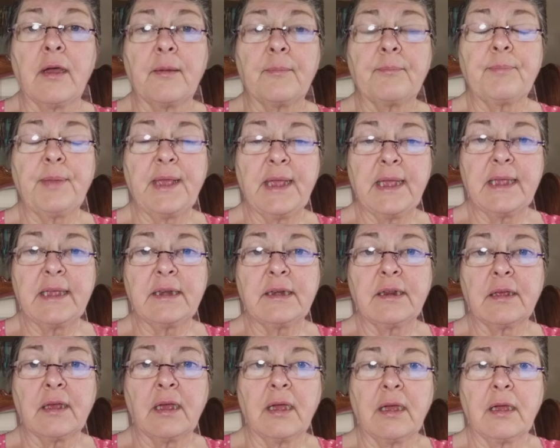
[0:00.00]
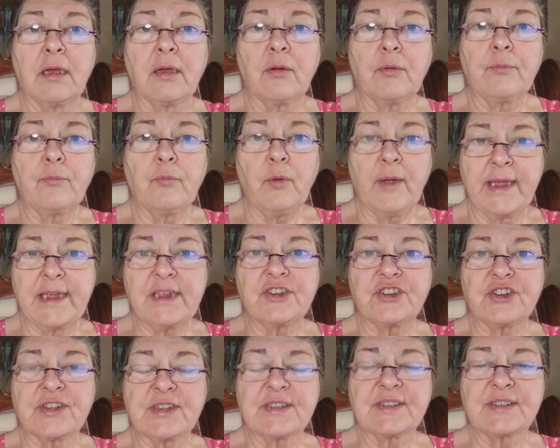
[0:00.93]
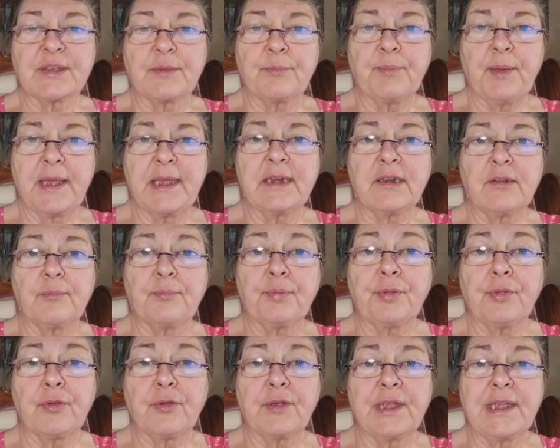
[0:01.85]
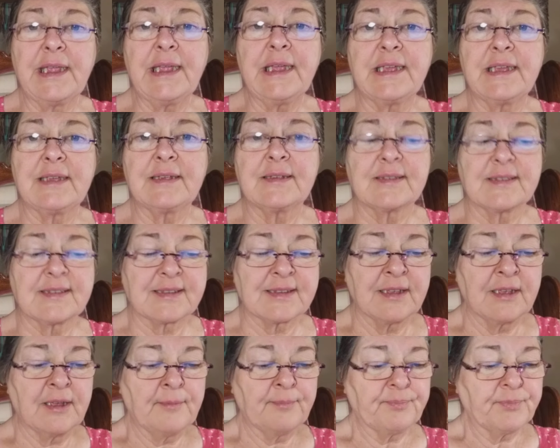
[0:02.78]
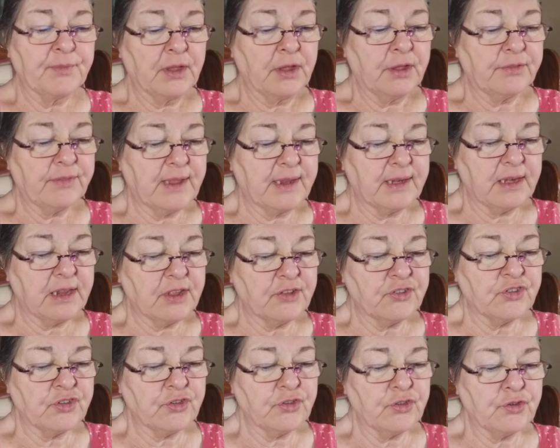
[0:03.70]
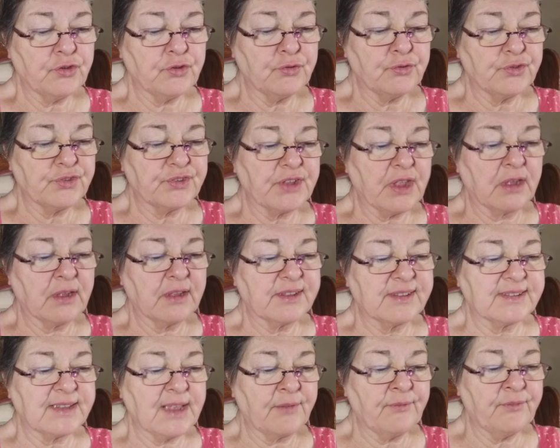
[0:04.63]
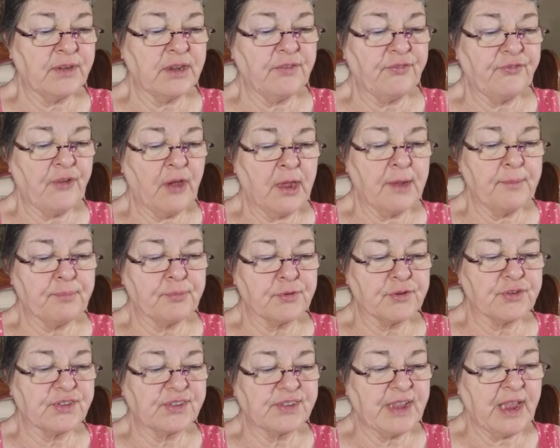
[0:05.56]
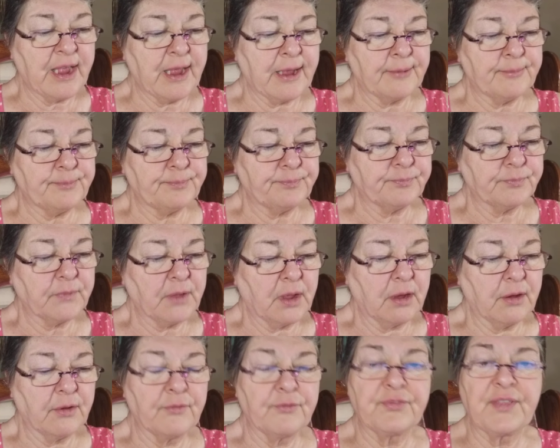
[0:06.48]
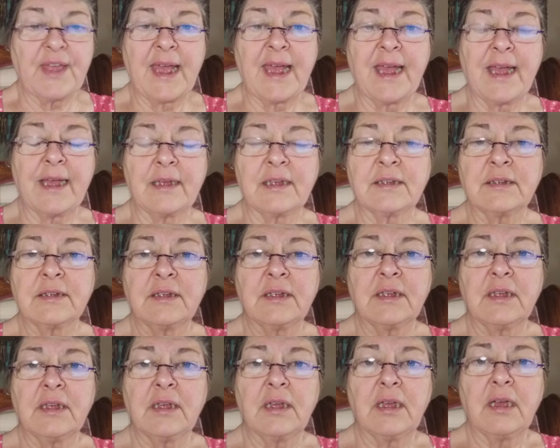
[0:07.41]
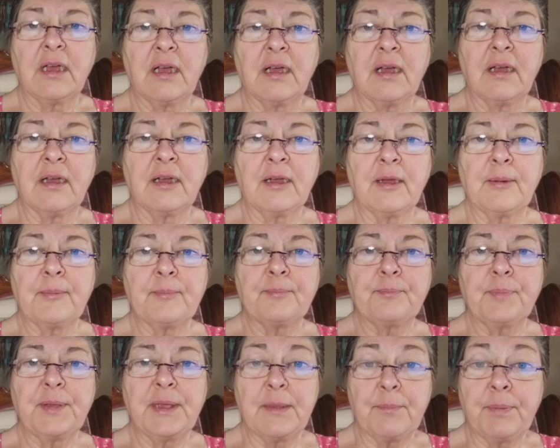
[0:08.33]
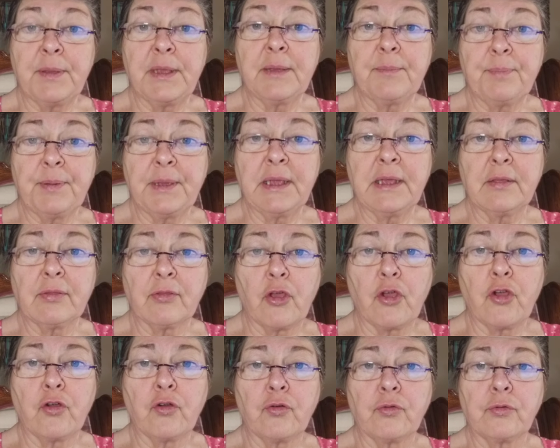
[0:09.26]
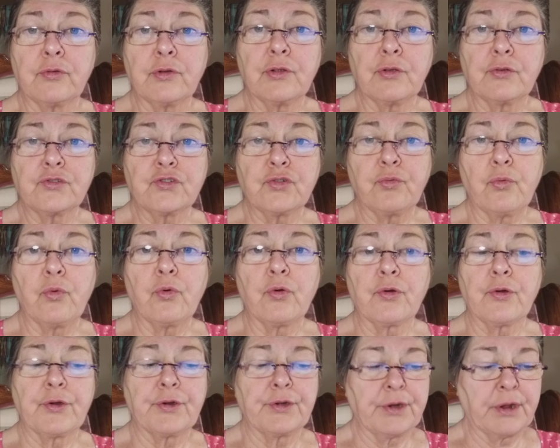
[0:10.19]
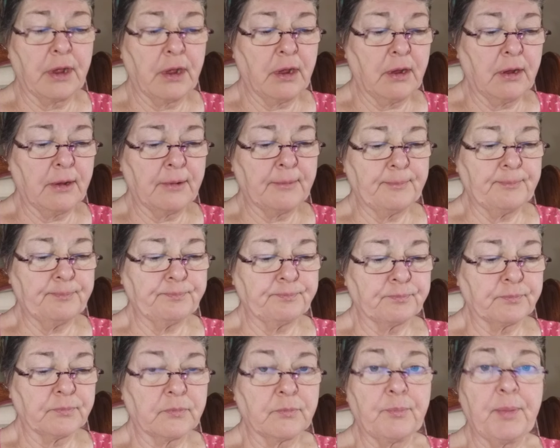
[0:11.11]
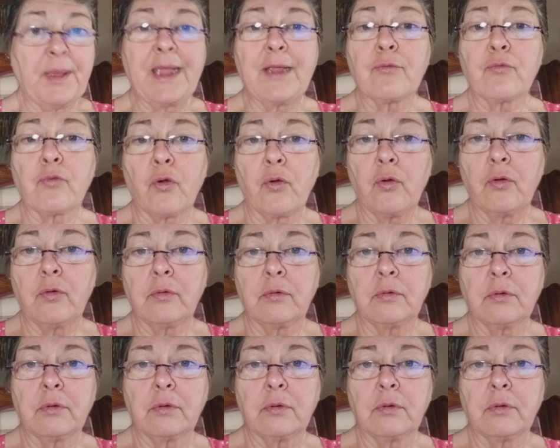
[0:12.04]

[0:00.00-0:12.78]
paid wages and paid employees, they need to use 75% of that PPP loan toward payroll.